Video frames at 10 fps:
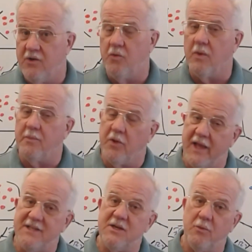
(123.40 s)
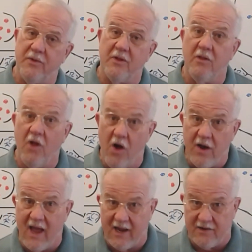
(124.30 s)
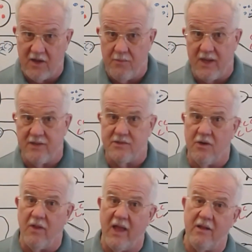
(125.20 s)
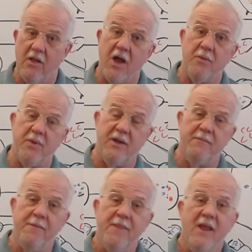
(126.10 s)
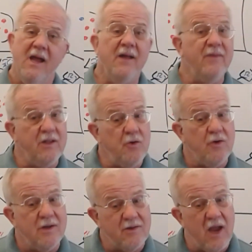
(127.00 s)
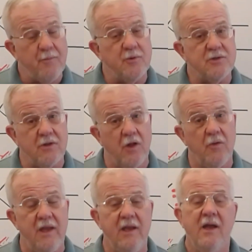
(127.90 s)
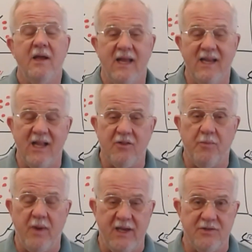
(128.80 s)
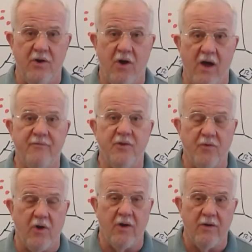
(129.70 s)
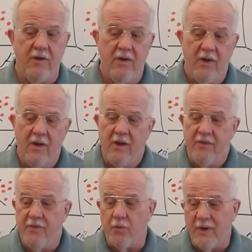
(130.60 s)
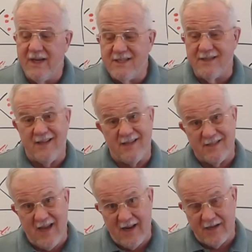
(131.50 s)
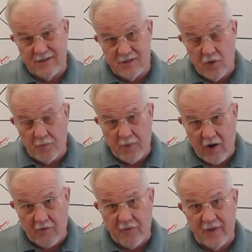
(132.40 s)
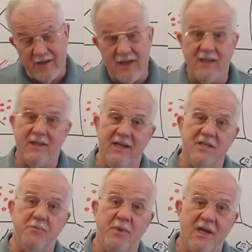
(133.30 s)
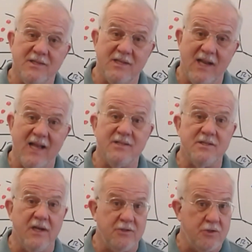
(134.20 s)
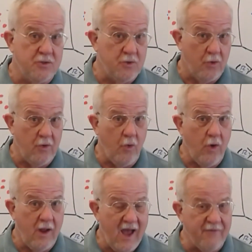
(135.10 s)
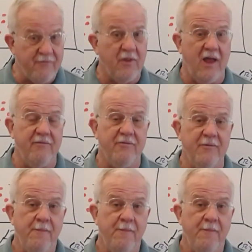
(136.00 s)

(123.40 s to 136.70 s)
you replace it with a long-acting benzo like Klonopin, and then you can taper slowly and get the patient off the drug. The reason that Xanax is so powerfully addicting is because it has such a short half-life,